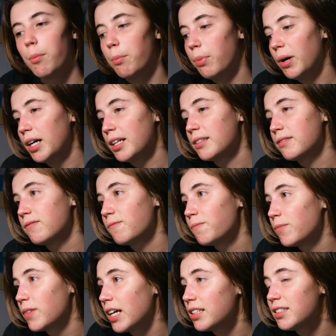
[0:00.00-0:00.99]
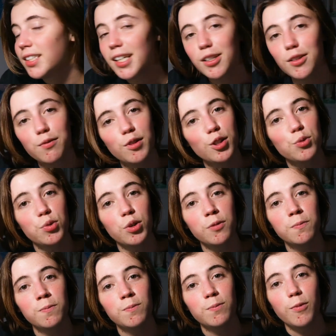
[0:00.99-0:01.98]
But that's the end of this
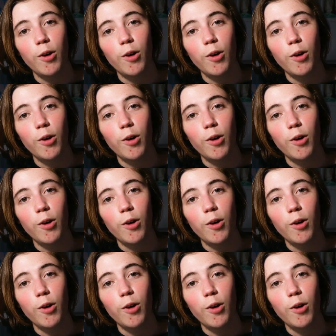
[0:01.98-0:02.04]
one.